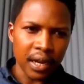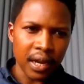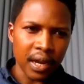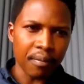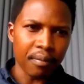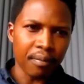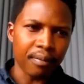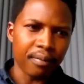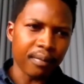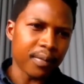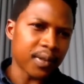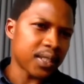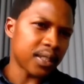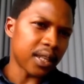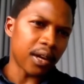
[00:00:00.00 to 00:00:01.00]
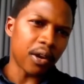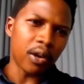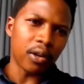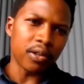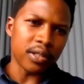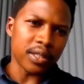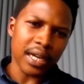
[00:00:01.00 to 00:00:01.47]

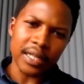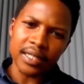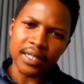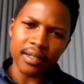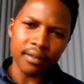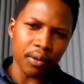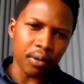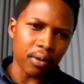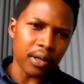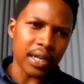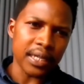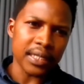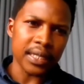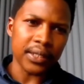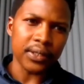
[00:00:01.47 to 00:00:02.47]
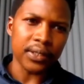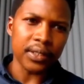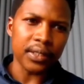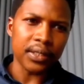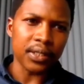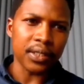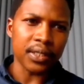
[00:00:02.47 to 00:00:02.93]
stakeholders outside the
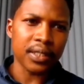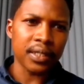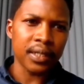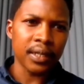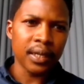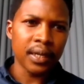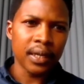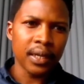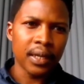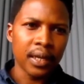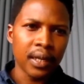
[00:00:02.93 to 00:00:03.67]
organization, just